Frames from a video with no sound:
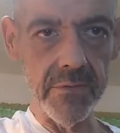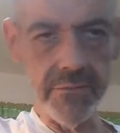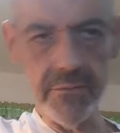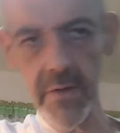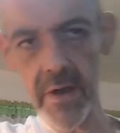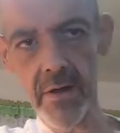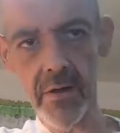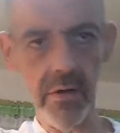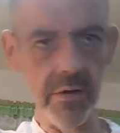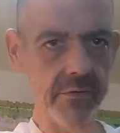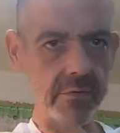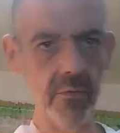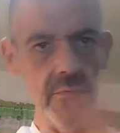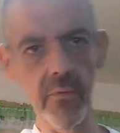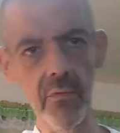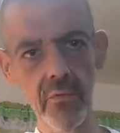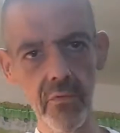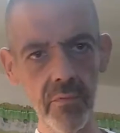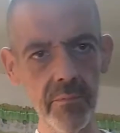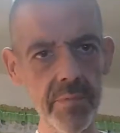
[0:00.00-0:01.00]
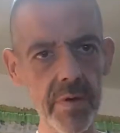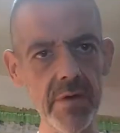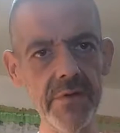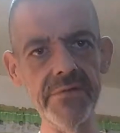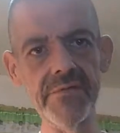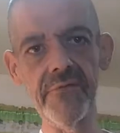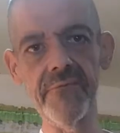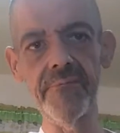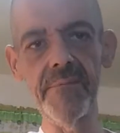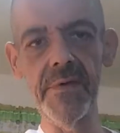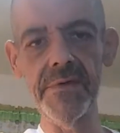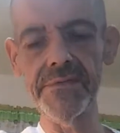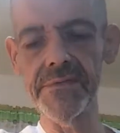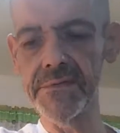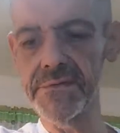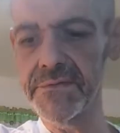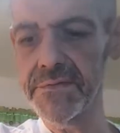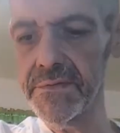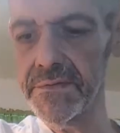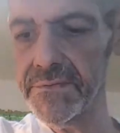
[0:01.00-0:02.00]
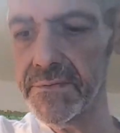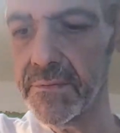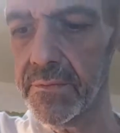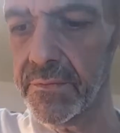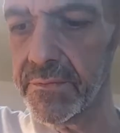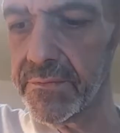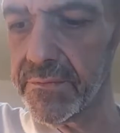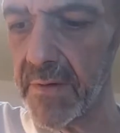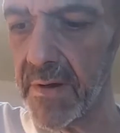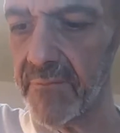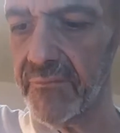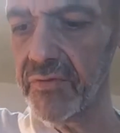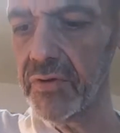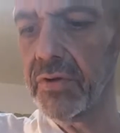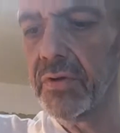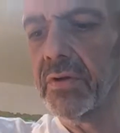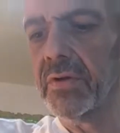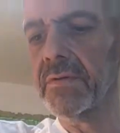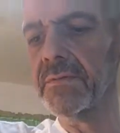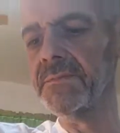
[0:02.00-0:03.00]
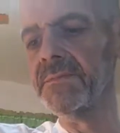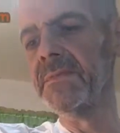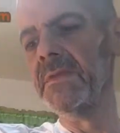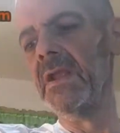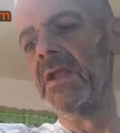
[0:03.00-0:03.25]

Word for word: So I got a whole bunch of messages, good travel,